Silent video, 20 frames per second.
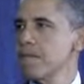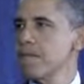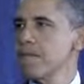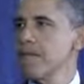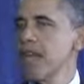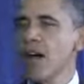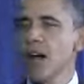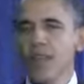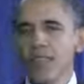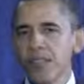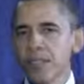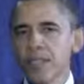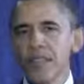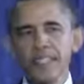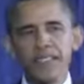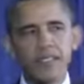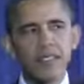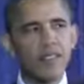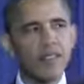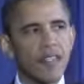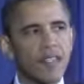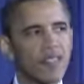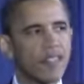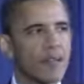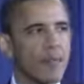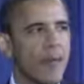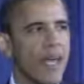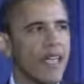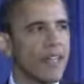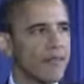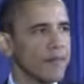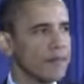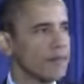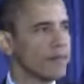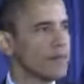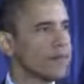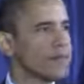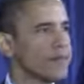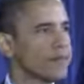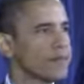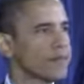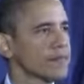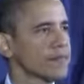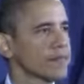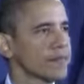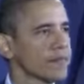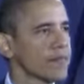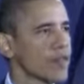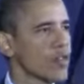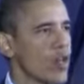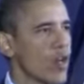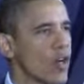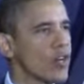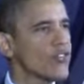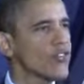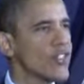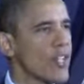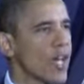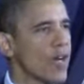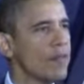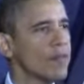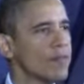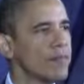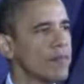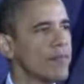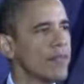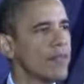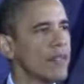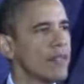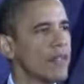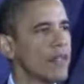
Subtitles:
Now, in the midst of this debate, there are some